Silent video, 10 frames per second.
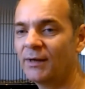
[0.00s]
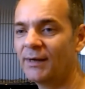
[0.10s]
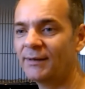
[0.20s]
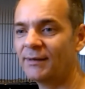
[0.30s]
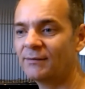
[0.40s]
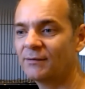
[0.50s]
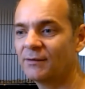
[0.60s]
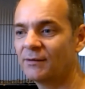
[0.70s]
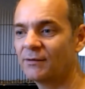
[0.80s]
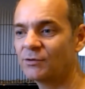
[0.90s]
And then
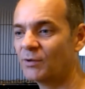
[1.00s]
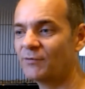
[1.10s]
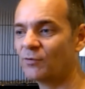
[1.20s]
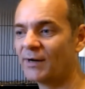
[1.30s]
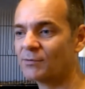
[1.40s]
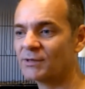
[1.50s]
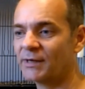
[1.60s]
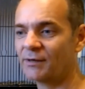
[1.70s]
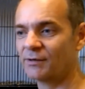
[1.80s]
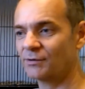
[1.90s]
24 hours
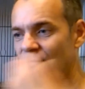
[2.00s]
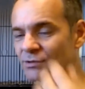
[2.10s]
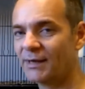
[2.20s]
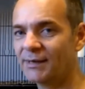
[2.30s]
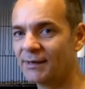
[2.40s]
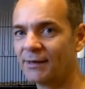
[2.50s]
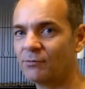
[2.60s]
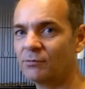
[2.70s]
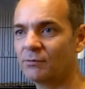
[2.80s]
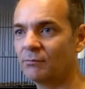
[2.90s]
later, you take it
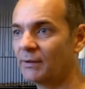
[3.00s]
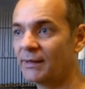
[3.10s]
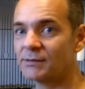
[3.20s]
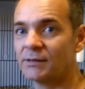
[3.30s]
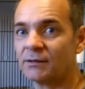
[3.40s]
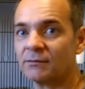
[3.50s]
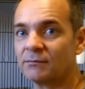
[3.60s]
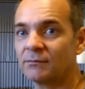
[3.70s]
out, and that's it.